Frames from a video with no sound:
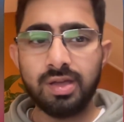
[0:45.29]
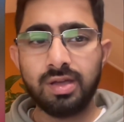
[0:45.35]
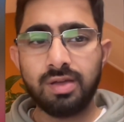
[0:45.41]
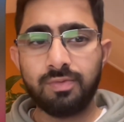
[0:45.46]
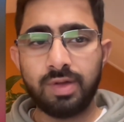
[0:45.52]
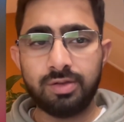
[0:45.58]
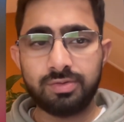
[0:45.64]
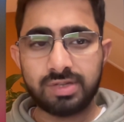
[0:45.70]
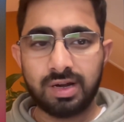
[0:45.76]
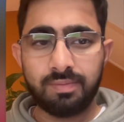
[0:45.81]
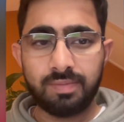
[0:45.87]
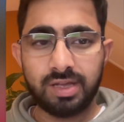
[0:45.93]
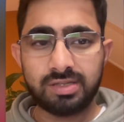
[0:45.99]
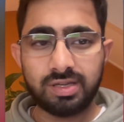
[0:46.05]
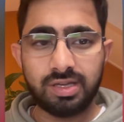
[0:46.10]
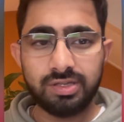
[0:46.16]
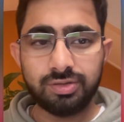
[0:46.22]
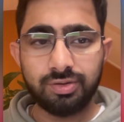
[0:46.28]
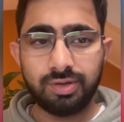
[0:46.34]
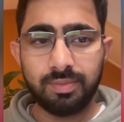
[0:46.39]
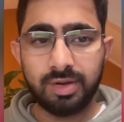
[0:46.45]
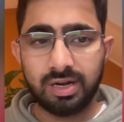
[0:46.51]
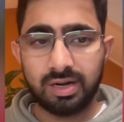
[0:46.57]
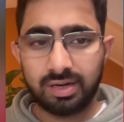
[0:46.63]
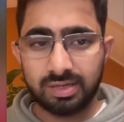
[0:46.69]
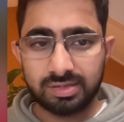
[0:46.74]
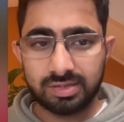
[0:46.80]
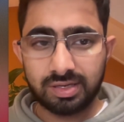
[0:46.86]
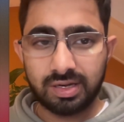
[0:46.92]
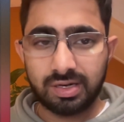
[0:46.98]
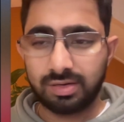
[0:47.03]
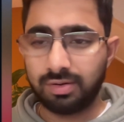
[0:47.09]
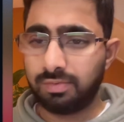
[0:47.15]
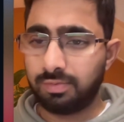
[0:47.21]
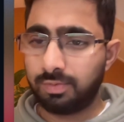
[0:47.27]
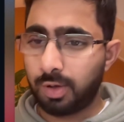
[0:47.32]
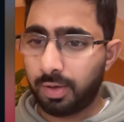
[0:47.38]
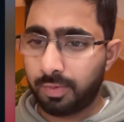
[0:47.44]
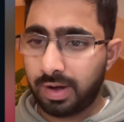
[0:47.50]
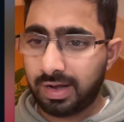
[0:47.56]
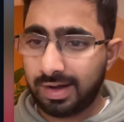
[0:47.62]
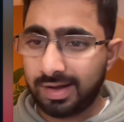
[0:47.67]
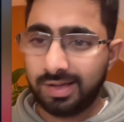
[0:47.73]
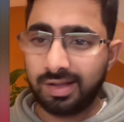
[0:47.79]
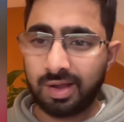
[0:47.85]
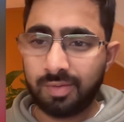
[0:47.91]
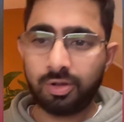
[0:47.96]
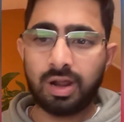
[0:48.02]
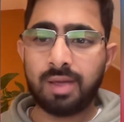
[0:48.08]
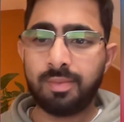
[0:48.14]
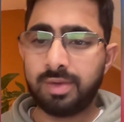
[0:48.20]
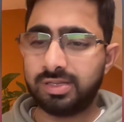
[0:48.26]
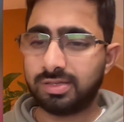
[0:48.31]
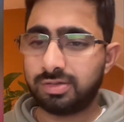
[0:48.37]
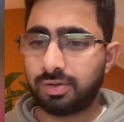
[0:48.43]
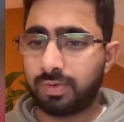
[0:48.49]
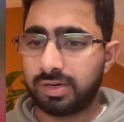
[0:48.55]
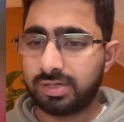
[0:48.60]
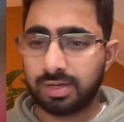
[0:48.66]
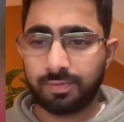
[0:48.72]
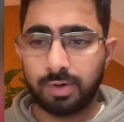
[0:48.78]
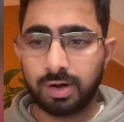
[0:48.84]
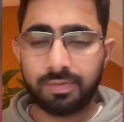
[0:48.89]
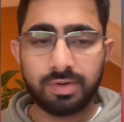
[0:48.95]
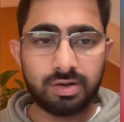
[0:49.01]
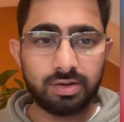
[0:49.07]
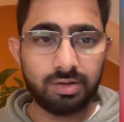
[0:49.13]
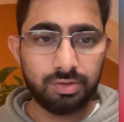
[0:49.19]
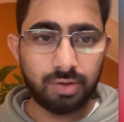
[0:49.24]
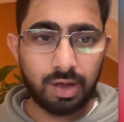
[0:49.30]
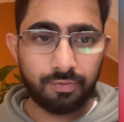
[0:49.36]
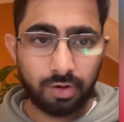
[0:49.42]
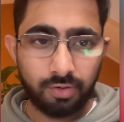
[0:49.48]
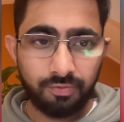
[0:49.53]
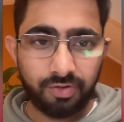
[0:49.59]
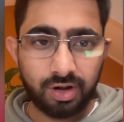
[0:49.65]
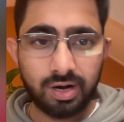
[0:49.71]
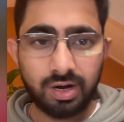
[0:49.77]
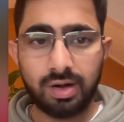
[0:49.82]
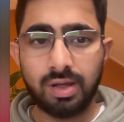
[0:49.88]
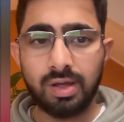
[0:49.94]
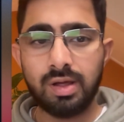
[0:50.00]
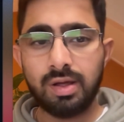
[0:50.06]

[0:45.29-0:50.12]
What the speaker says: When you send a message, you immediately see it going via Telegram or iMessage or WhatsApp, whatever you have configured,